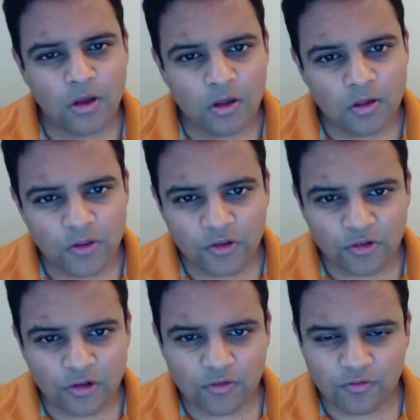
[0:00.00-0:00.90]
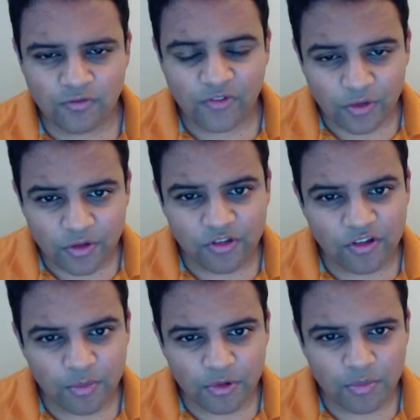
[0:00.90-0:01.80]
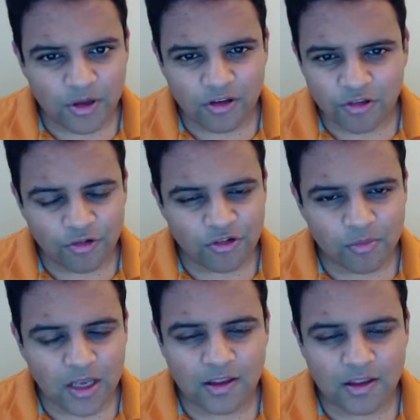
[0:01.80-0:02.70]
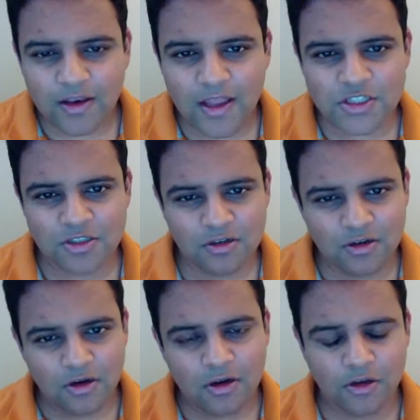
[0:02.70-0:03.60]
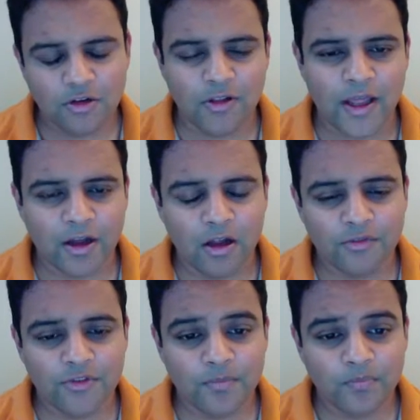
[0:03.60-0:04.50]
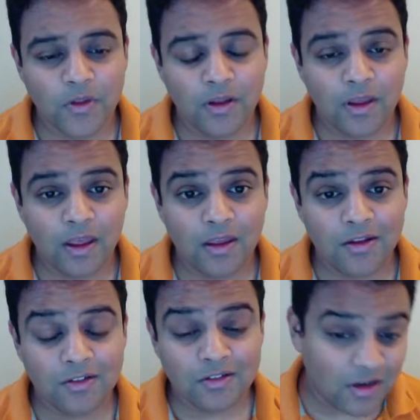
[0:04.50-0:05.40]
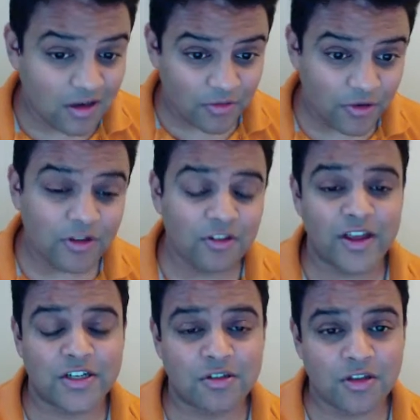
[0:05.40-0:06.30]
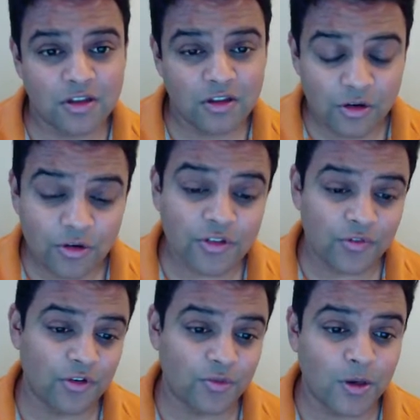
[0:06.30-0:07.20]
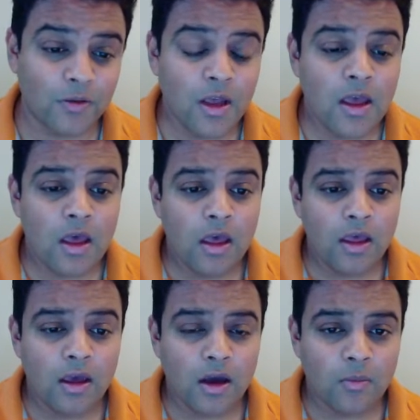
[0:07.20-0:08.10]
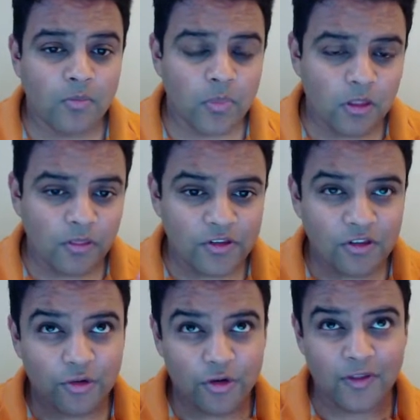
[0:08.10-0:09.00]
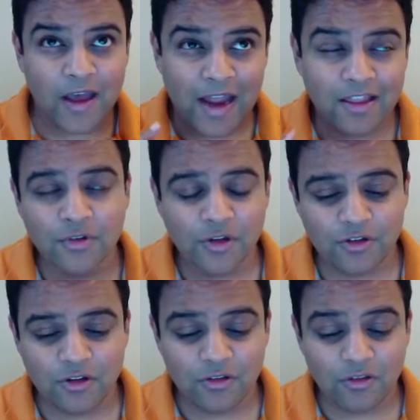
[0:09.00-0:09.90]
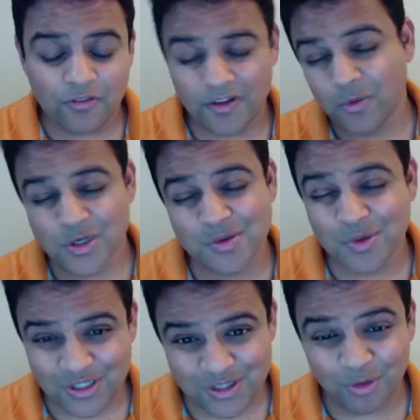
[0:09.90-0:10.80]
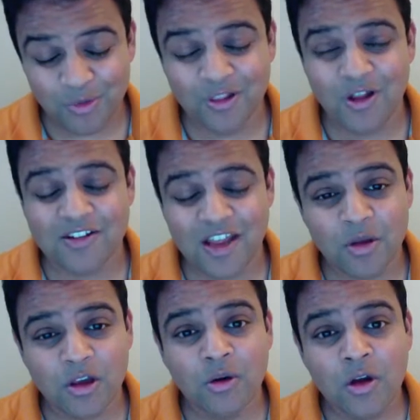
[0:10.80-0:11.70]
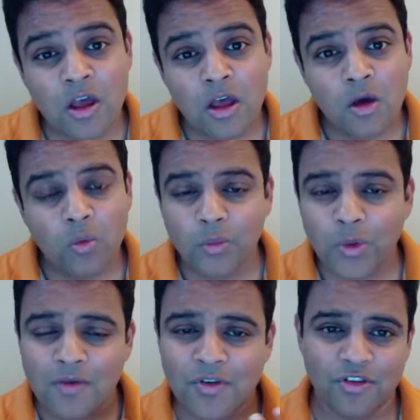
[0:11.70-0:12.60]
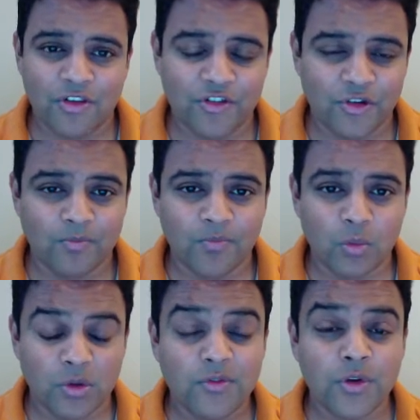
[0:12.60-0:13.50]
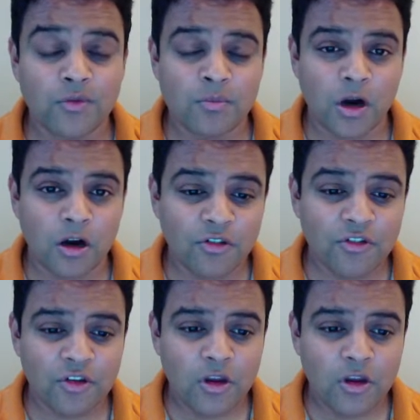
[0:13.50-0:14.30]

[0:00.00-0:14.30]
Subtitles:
these look fairly simple, but is there some kind of connection underlying all of them? And there is, actually. Here's the first one. This is sort of the high-level insight that I wish someone told me a long time ago. When we have a system with a few different parts,